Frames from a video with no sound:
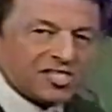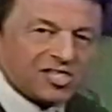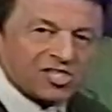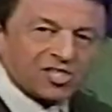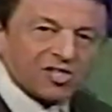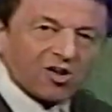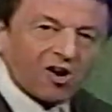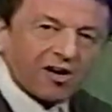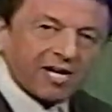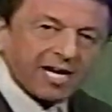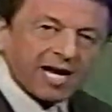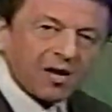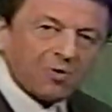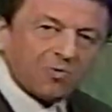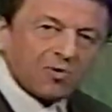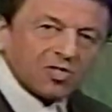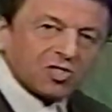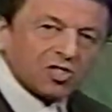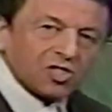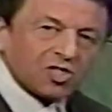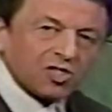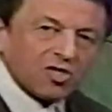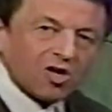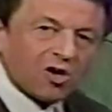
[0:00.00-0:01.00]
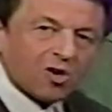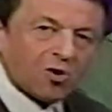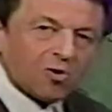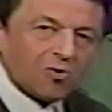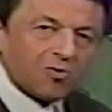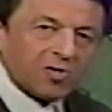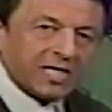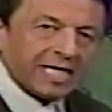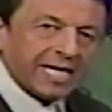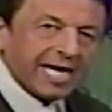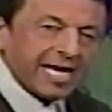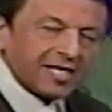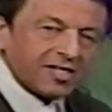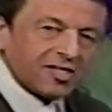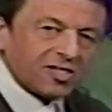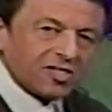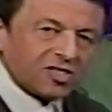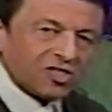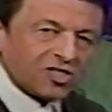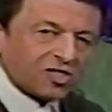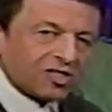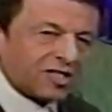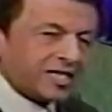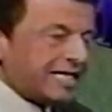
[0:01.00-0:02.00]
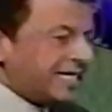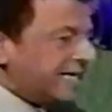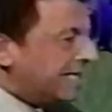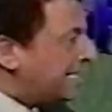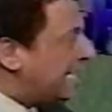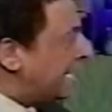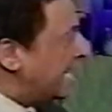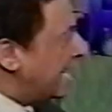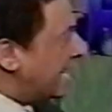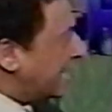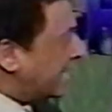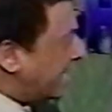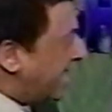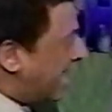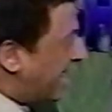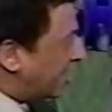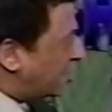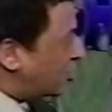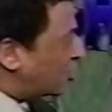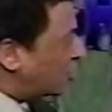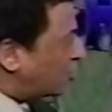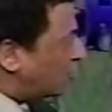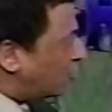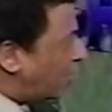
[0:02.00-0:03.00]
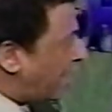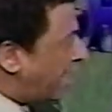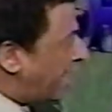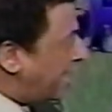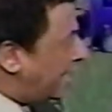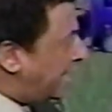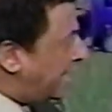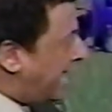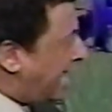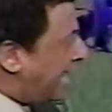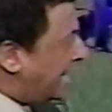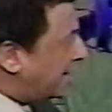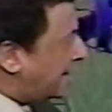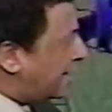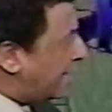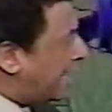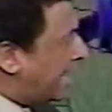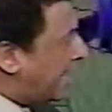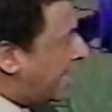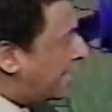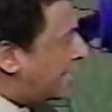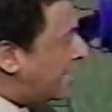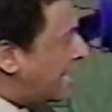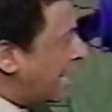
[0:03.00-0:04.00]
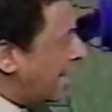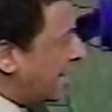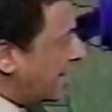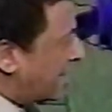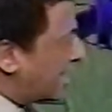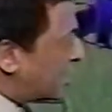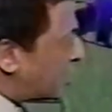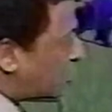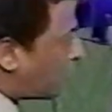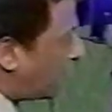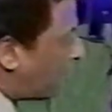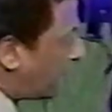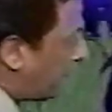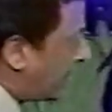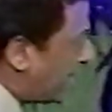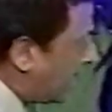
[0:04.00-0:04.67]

Start out with snow, get to sleet, get to rain inland. This will be